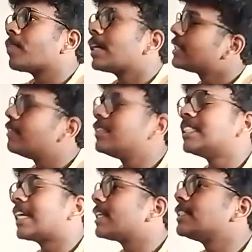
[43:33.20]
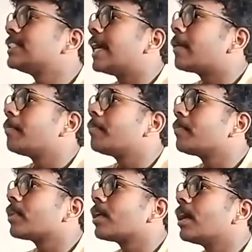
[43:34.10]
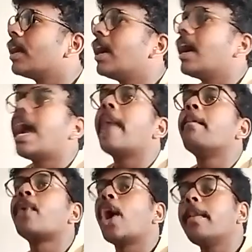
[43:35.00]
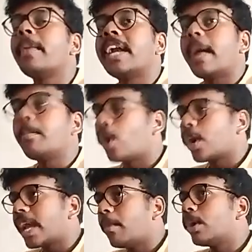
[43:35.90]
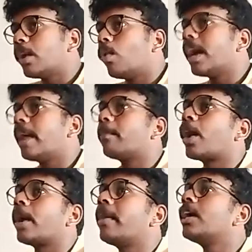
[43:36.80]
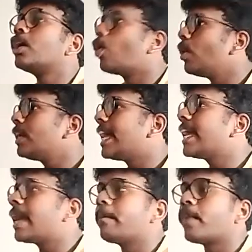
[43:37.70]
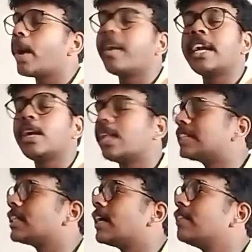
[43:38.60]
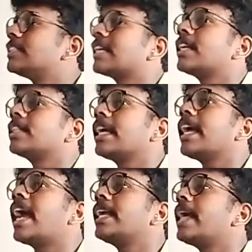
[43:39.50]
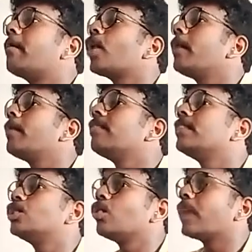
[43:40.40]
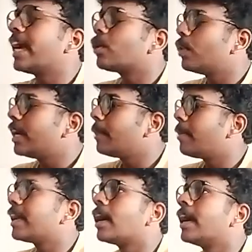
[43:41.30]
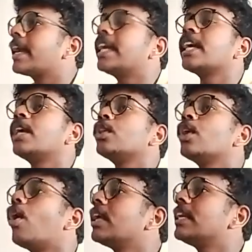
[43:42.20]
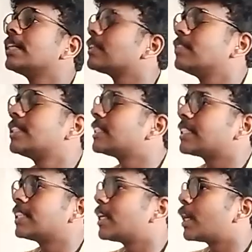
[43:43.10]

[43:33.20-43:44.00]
Service sector is there. Employment, I'm talking about the word employment. Don't take employment into that service sector thing and the employment which you get only by getting into the all India services, etc.